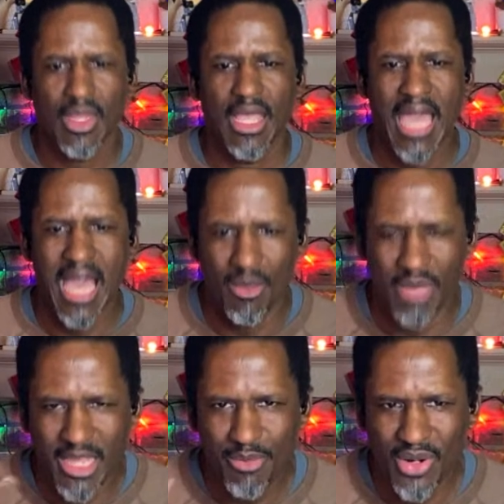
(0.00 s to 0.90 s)
how
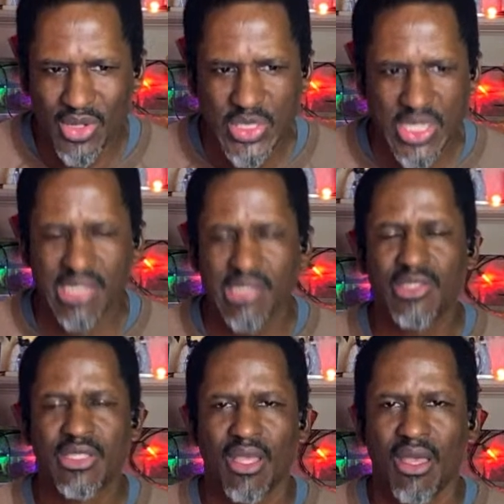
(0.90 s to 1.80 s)
many
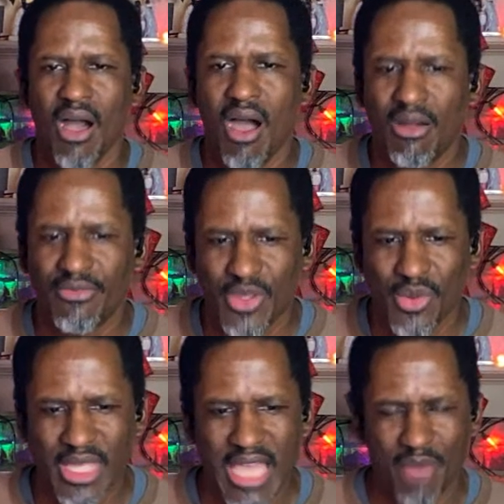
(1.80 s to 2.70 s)
persons are
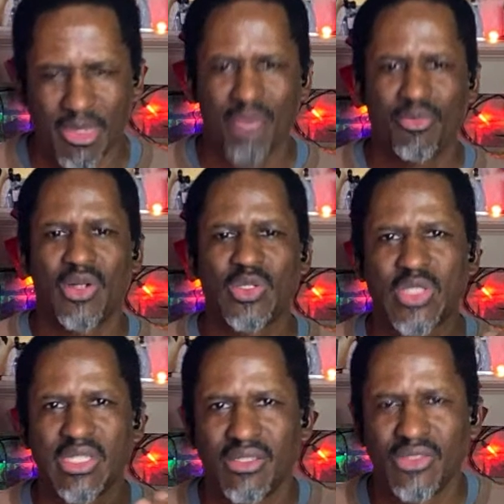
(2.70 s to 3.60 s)
viewing, how many
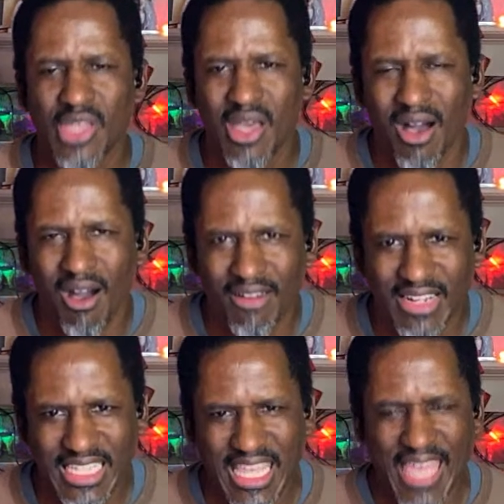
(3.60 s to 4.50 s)
persons are
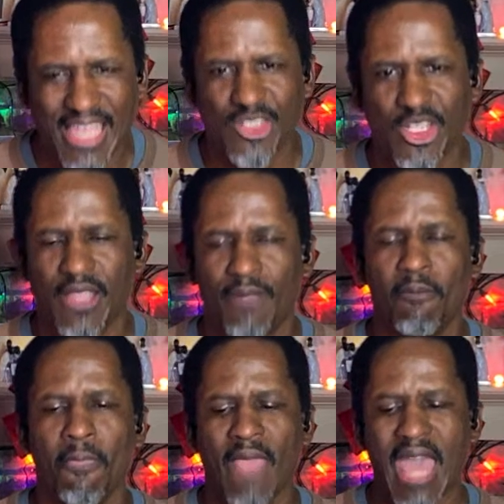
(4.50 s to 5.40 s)
engaging,
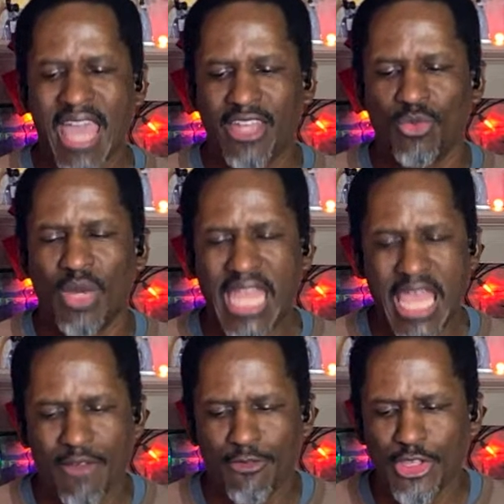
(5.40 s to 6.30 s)
and
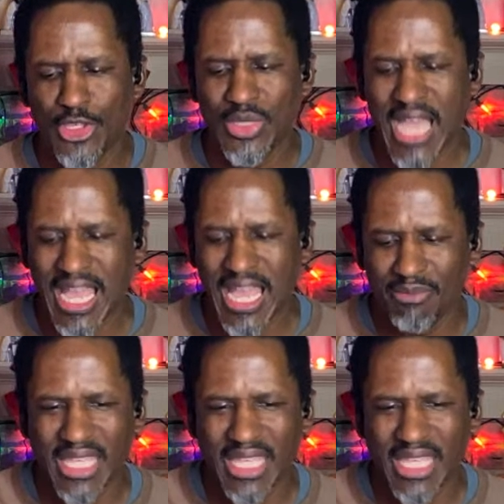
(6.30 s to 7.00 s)
whatever you type